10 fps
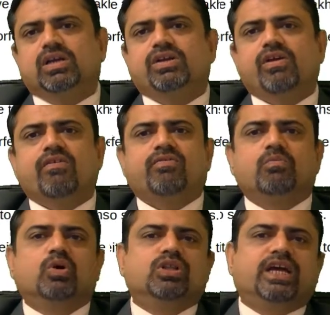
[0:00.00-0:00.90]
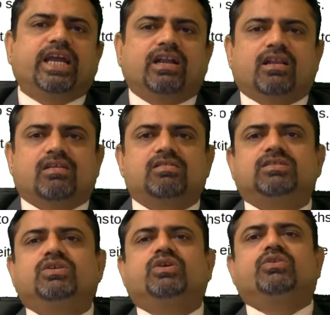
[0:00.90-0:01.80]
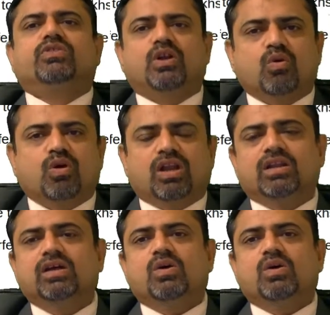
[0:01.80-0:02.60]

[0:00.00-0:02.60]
you have to book the caterers, you give the token.